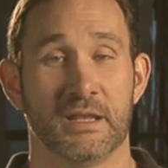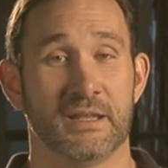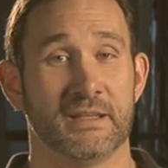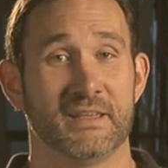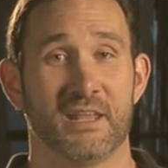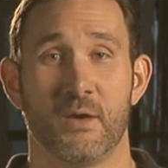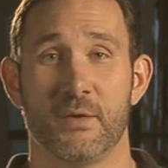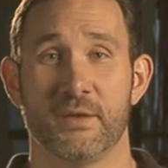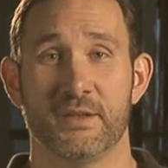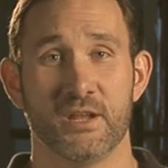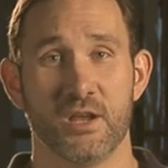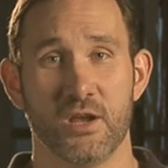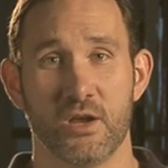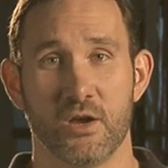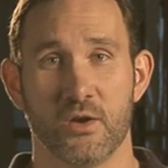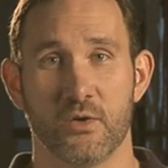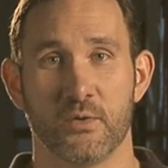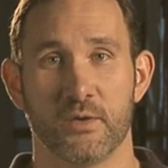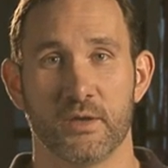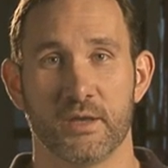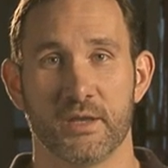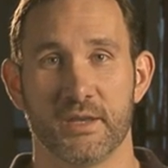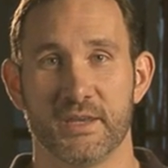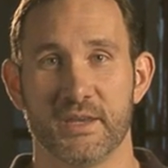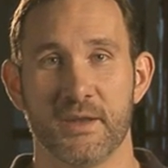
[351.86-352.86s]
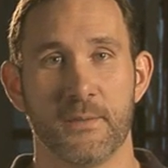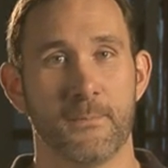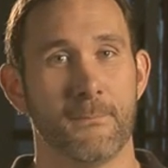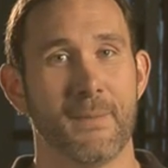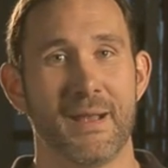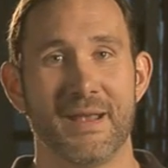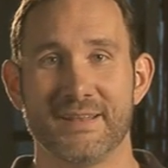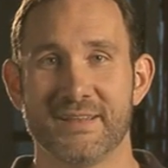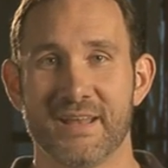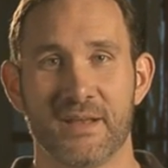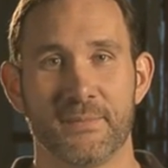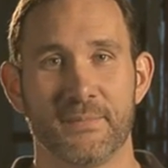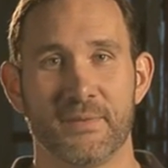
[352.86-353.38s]
Now I know you
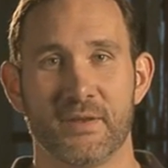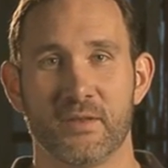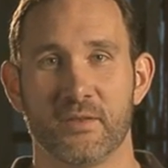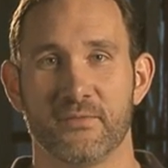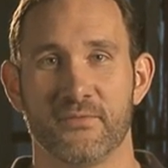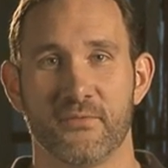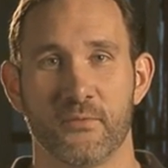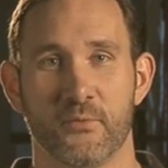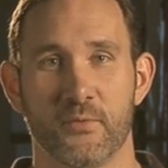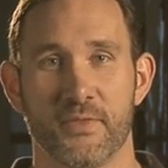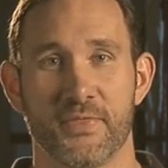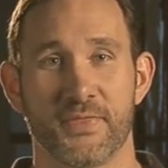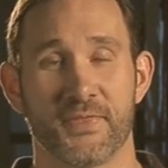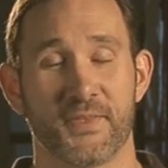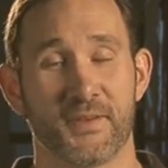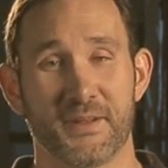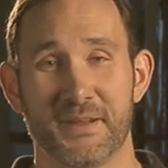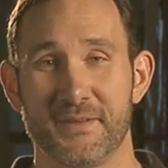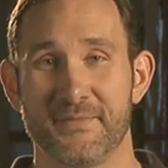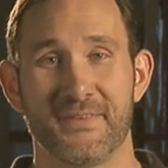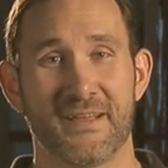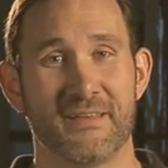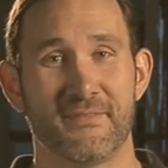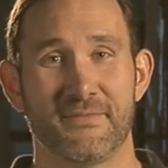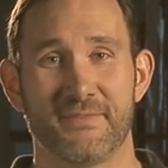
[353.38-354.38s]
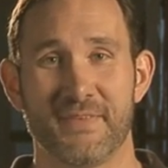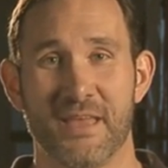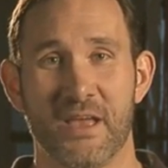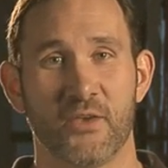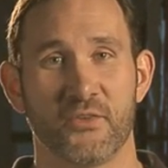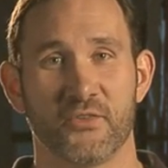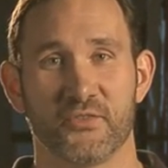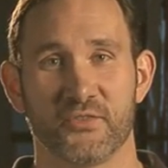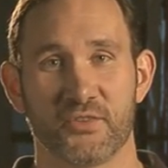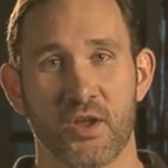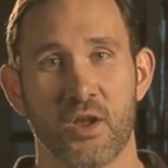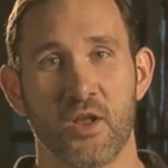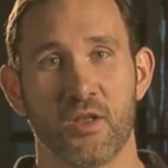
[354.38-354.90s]
might not be able to afford
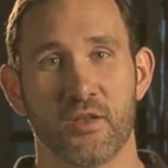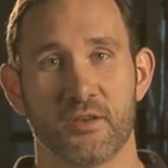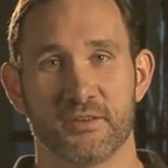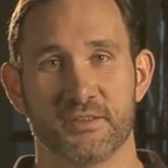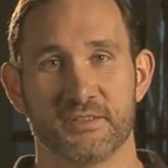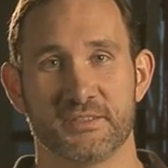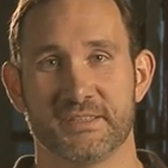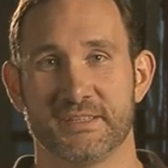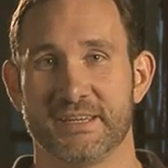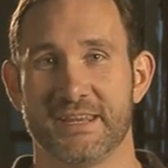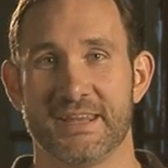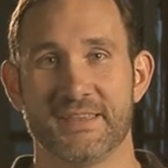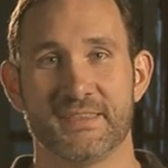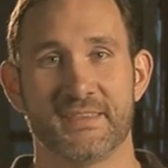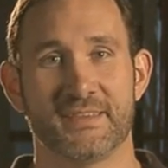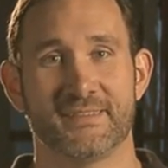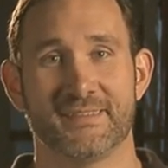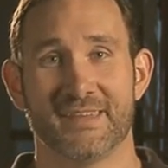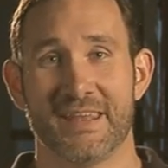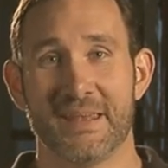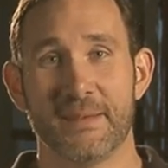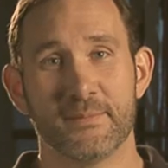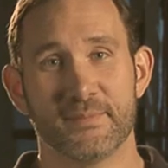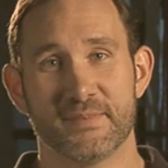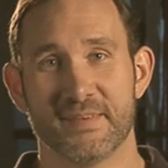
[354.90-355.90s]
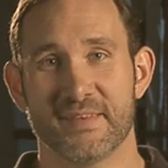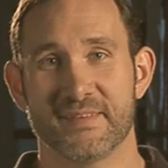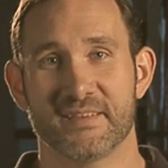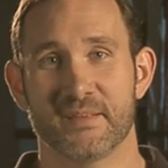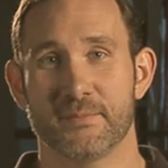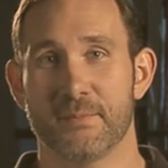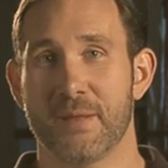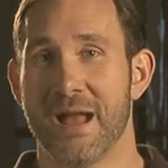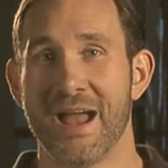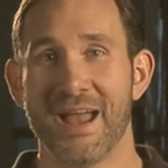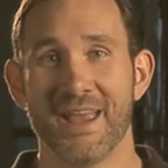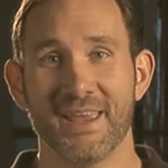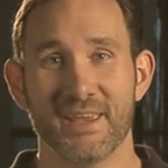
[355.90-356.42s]
$35,000 to get the same system
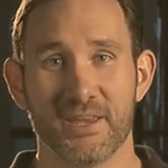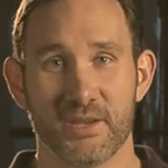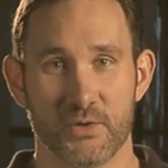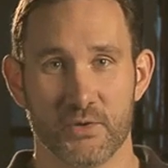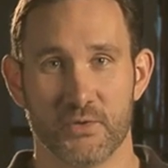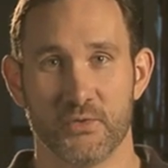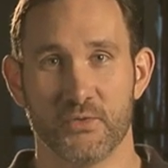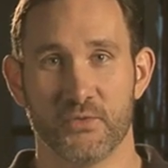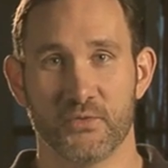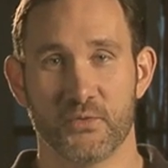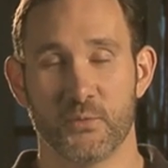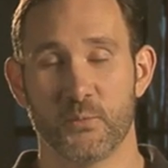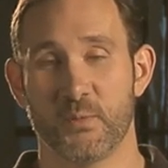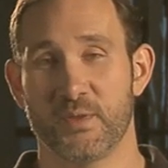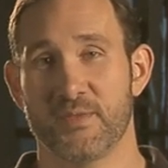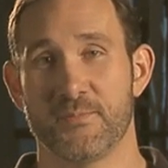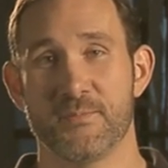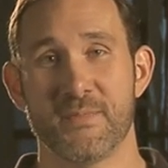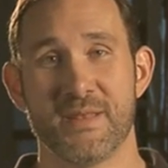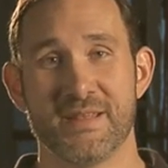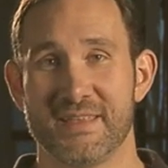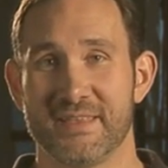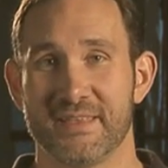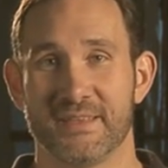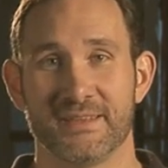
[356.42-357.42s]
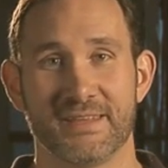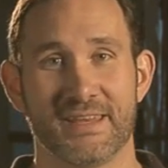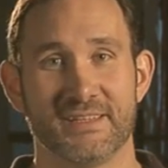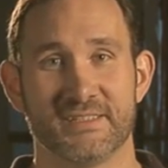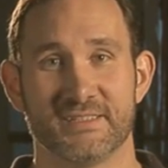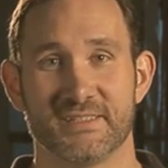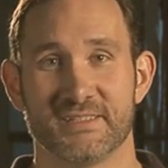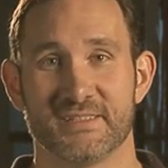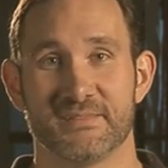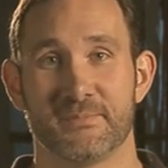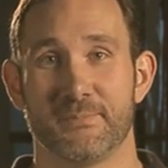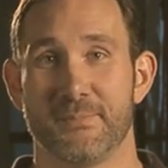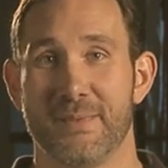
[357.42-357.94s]
I used with many of the
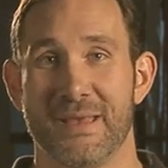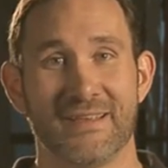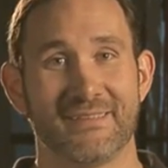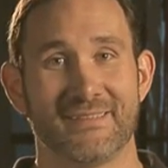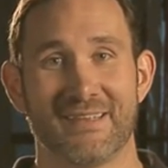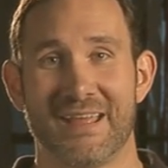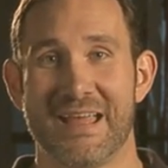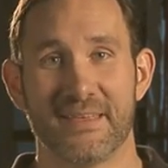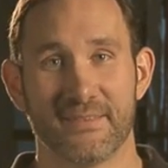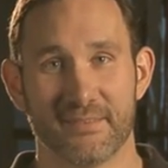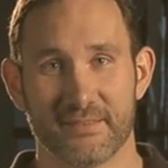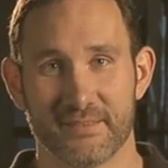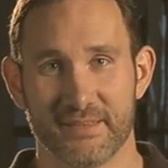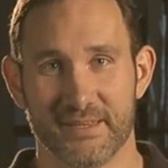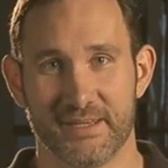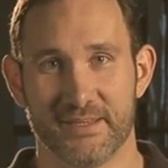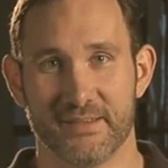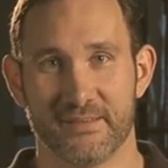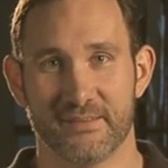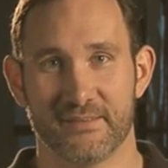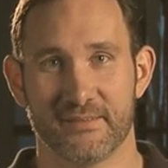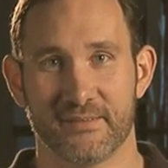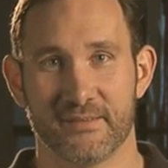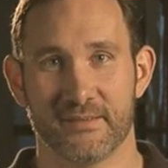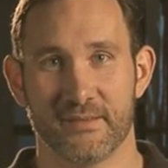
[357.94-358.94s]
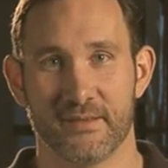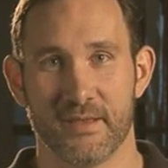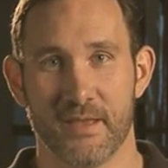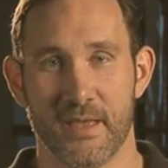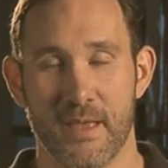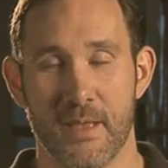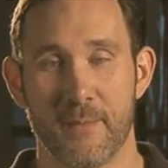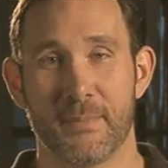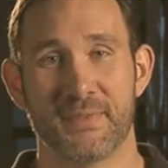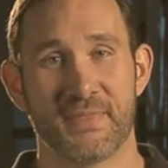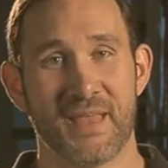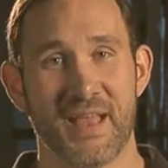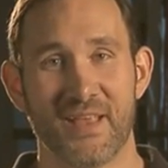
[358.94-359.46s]
nation's best athletes,
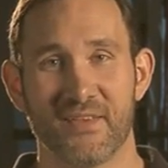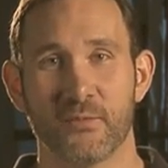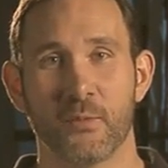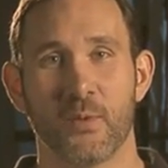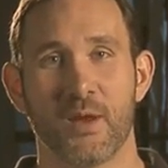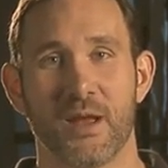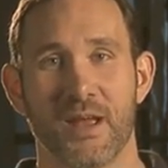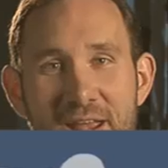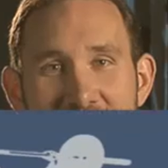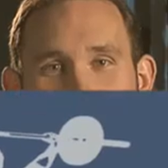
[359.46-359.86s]
but that's why